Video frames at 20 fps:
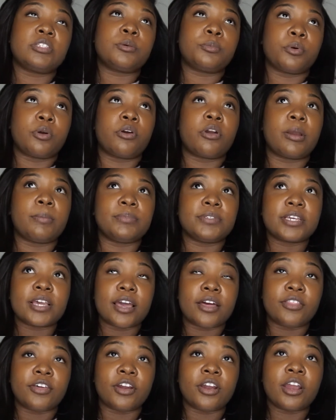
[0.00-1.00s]
of the program,
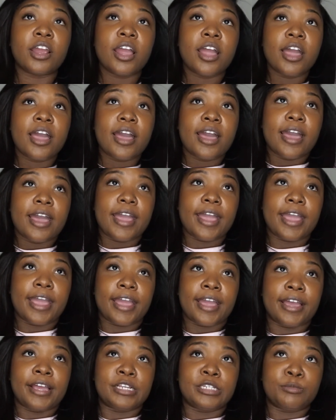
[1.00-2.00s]
together.
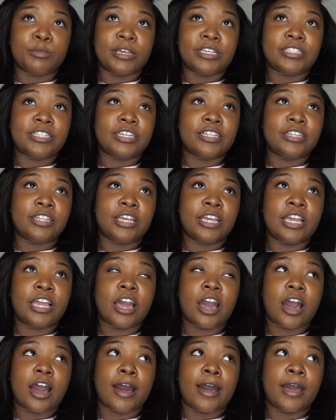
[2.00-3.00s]
And basically,
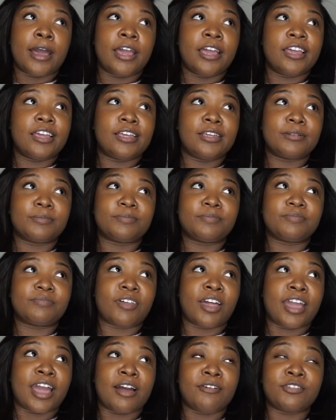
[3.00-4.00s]

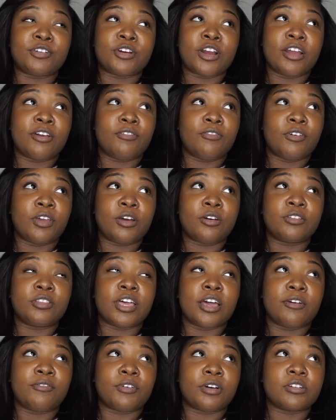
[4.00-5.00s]
after I failed
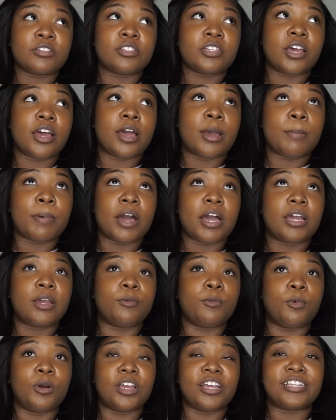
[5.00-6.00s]
that first time, I
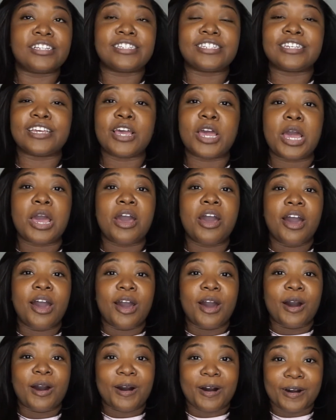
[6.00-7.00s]
went
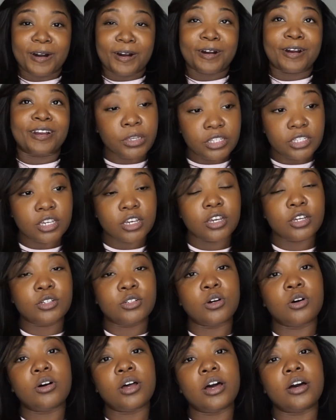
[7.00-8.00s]
hard. I took
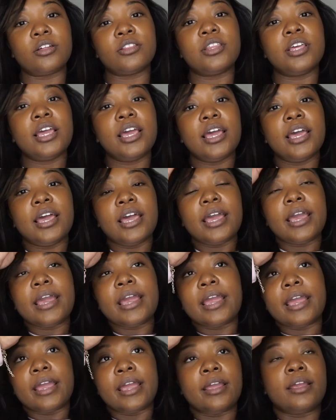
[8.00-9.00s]
adult health
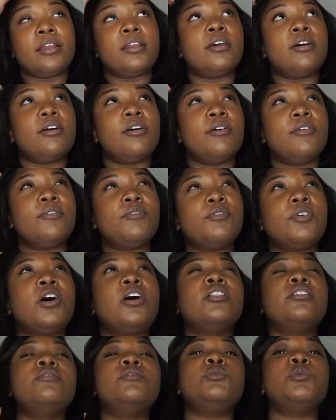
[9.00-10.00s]
in
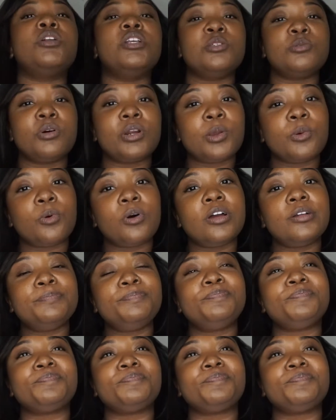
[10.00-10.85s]
fall of 2021.